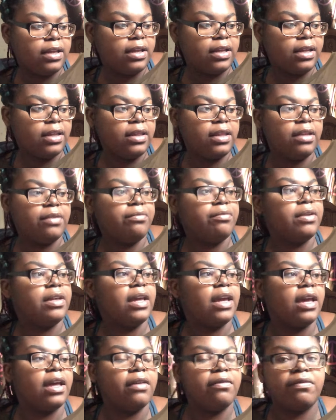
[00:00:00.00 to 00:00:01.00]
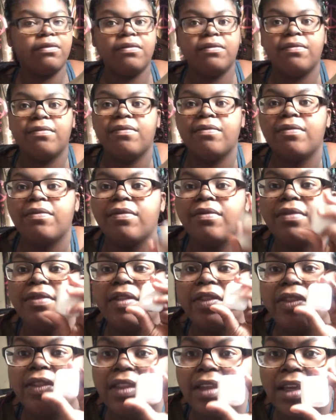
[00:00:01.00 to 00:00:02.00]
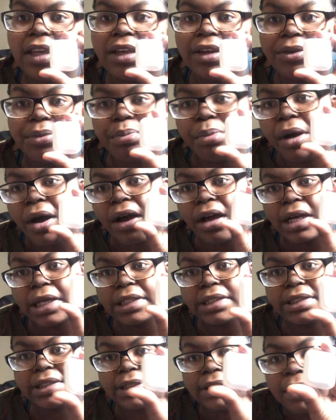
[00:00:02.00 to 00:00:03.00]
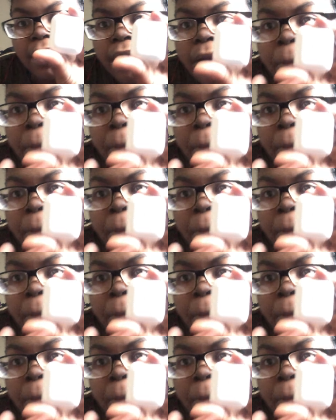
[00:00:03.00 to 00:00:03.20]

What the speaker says: And then we have the earpods.